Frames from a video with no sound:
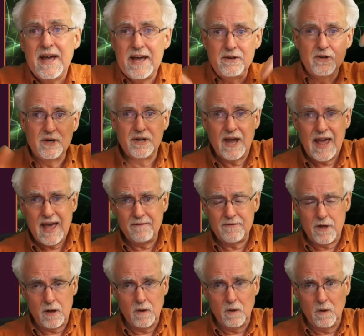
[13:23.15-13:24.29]
and you're to
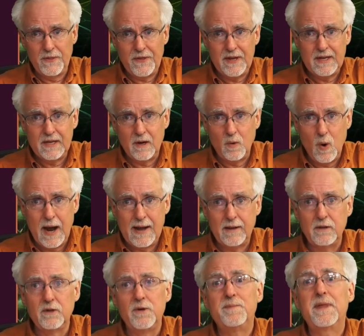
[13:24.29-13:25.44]
have the whole thing in a
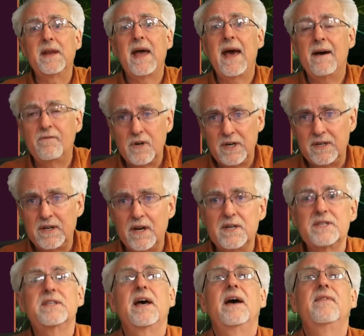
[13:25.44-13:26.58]
while loop that after it
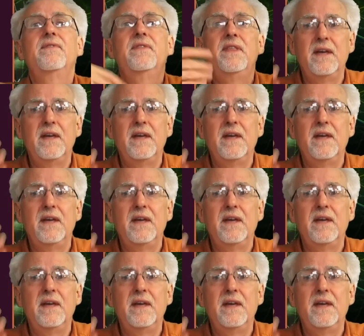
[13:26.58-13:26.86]
does that,